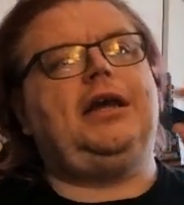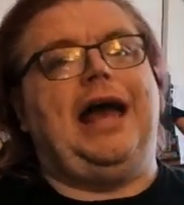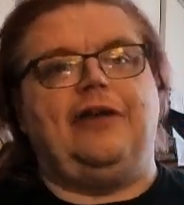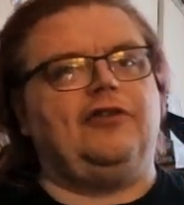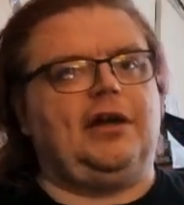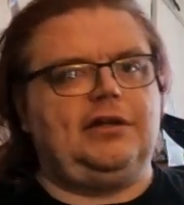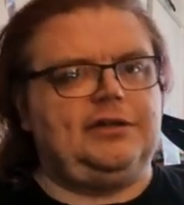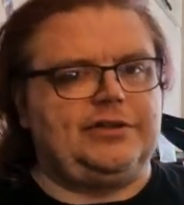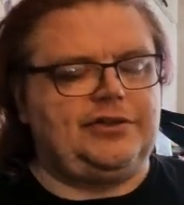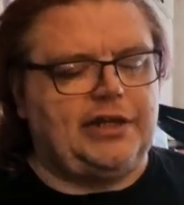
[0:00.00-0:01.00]
ever
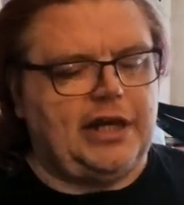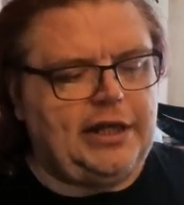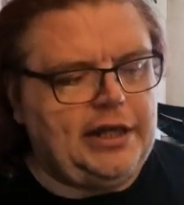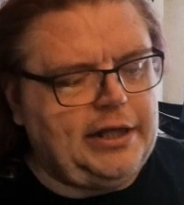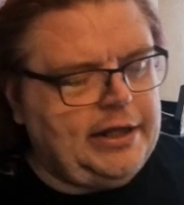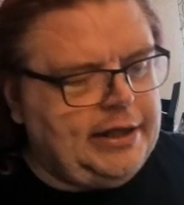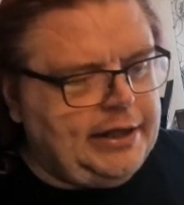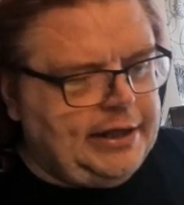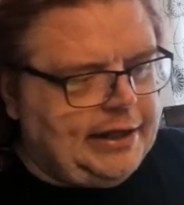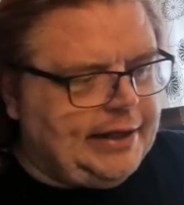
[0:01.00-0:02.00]
this year.
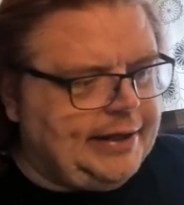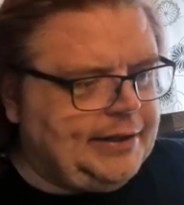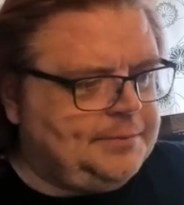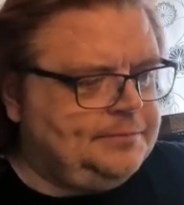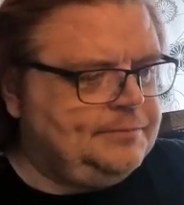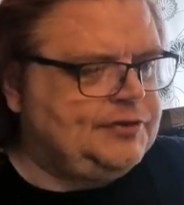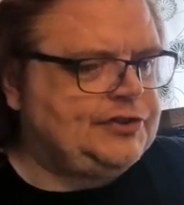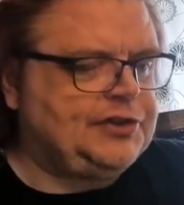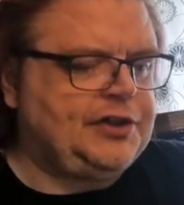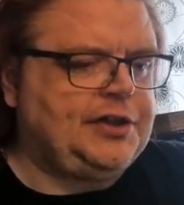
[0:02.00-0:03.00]

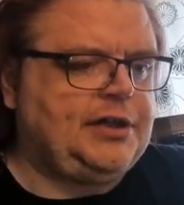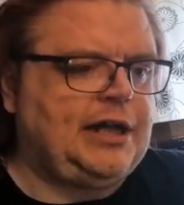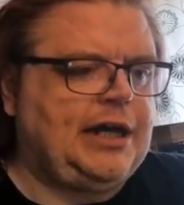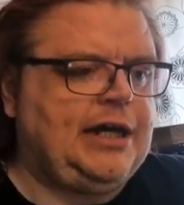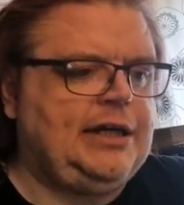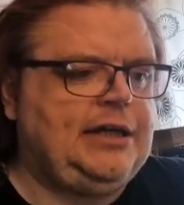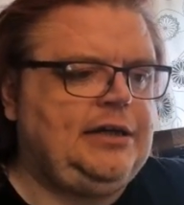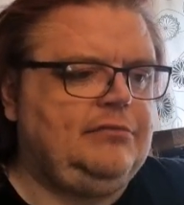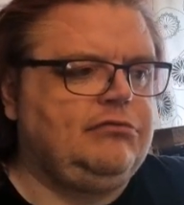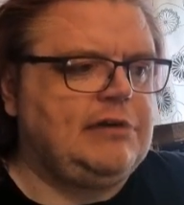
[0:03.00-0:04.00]
So
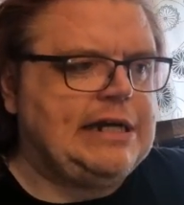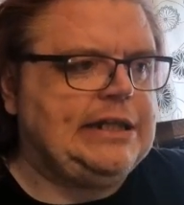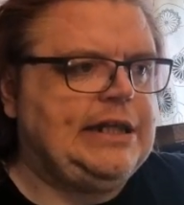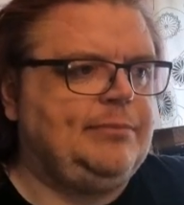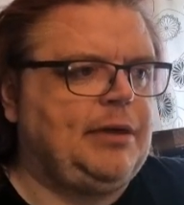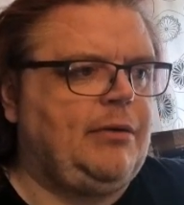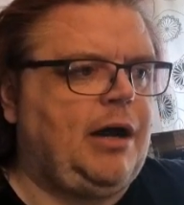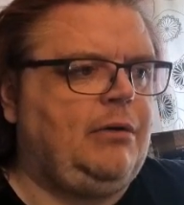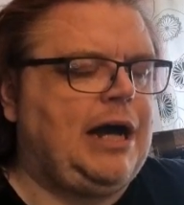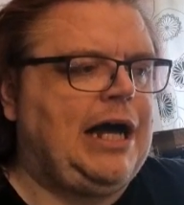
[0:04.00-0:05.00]
I really need a
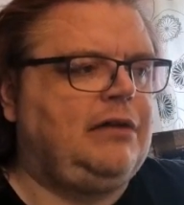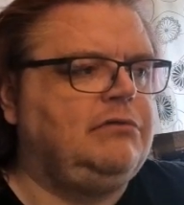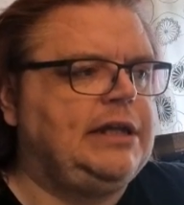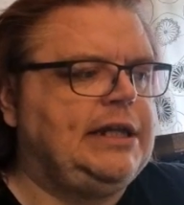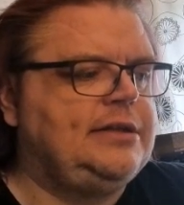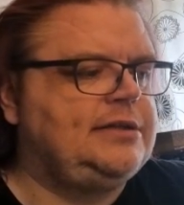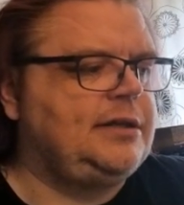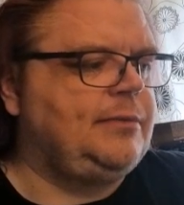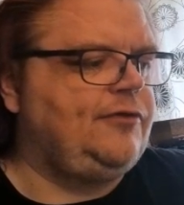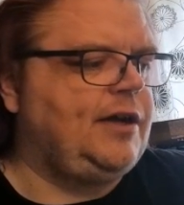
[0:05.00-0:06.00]
blowout. I really need to
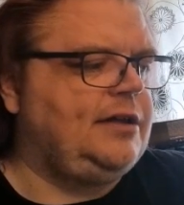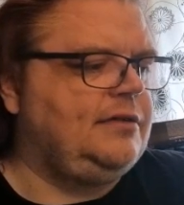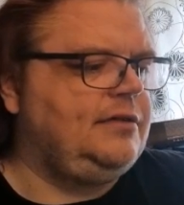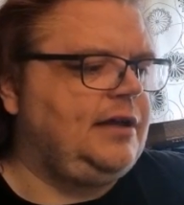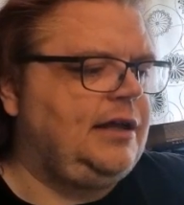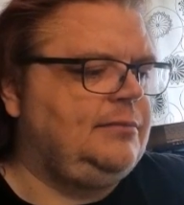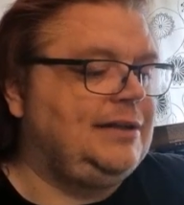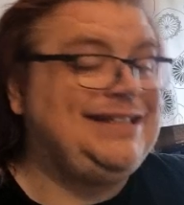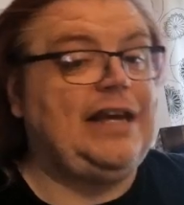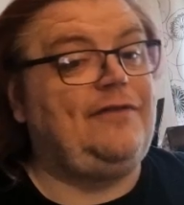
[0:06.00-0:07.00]
see my friends and my
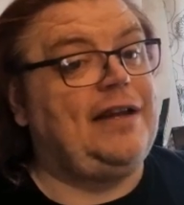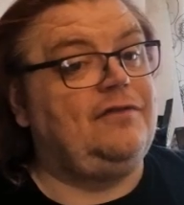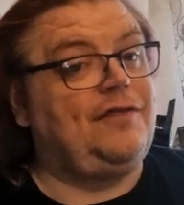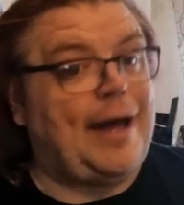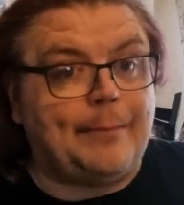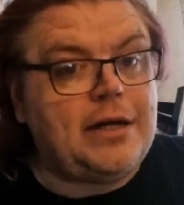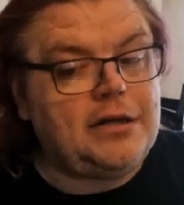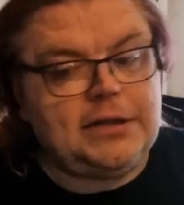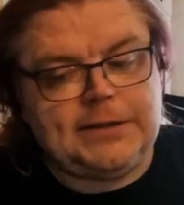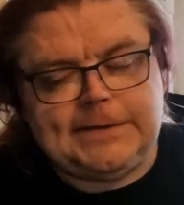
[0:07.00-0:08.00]
TFN fam,
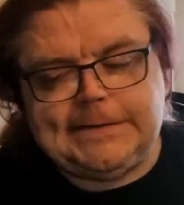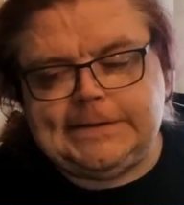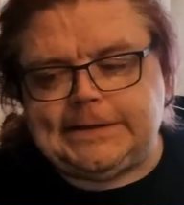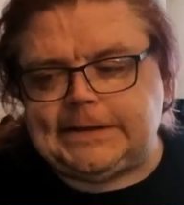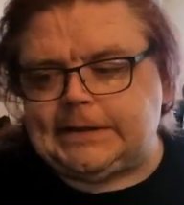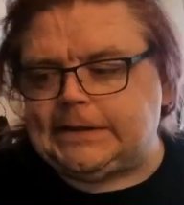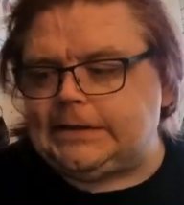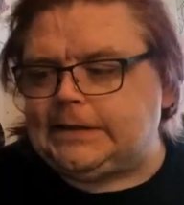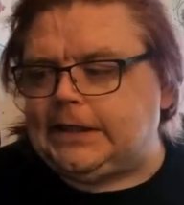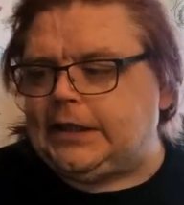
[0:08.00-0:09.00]

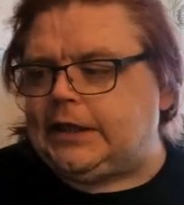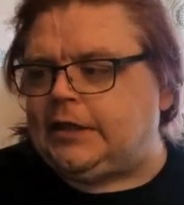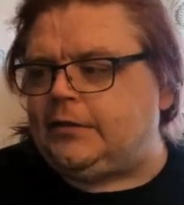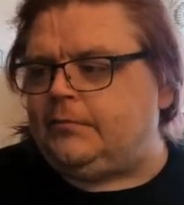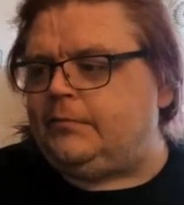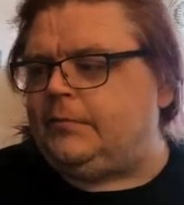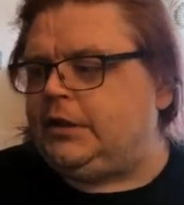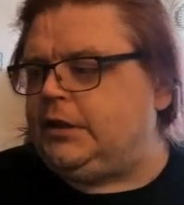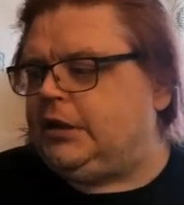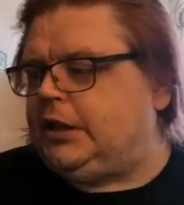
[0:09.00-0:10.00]
and
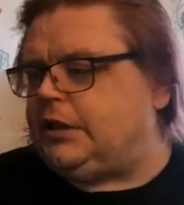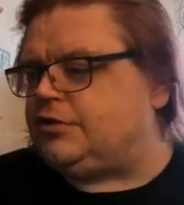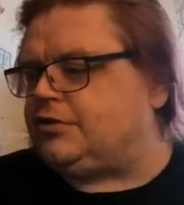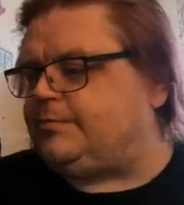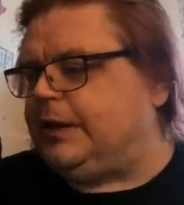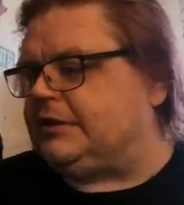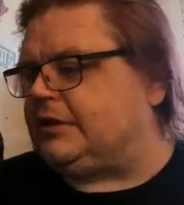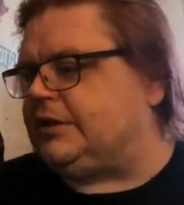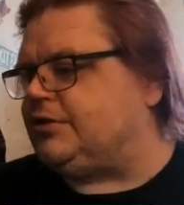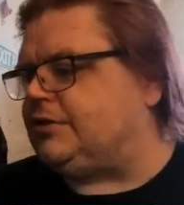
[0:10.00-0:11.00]
just
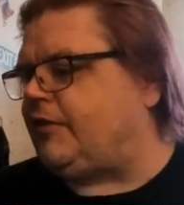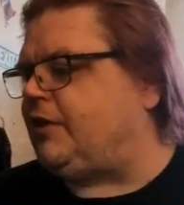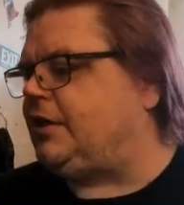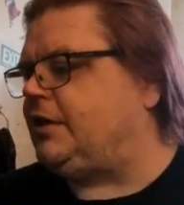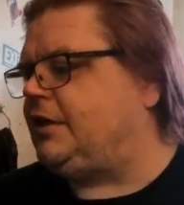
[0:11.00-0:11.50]
basically just have a